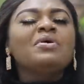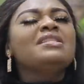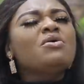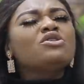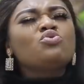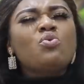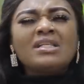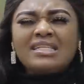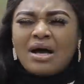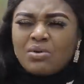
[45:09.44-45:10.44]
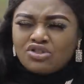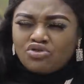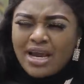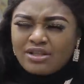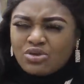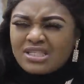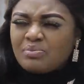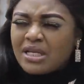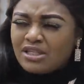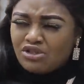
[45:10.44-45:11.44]
but that was what I was trying to
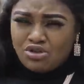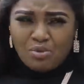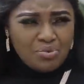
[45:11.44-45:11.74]
explain to your